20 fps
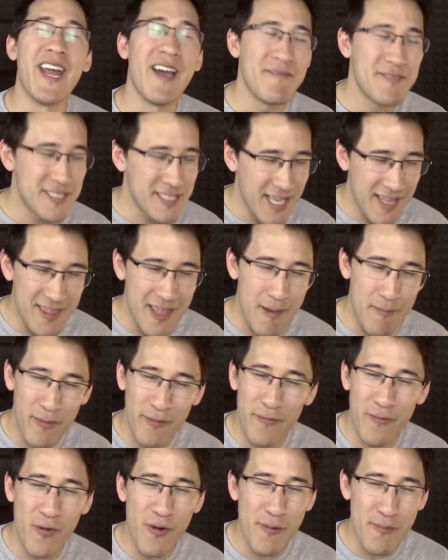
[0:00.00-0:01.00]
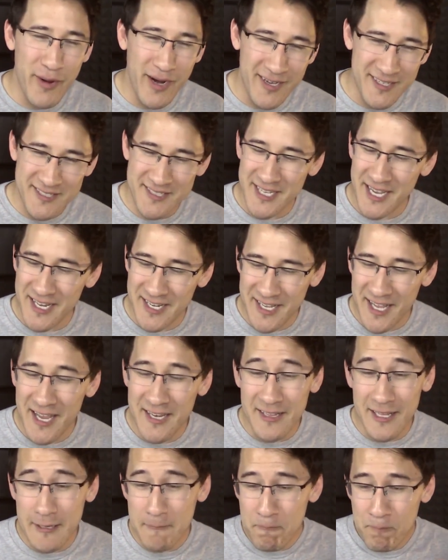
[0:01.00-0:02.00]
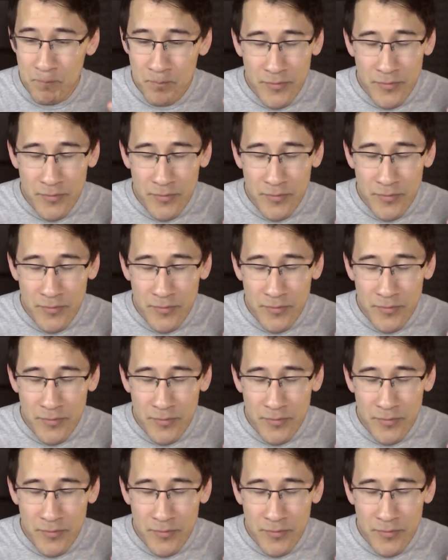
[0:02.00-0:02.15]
I've said that before, but I'll say it again like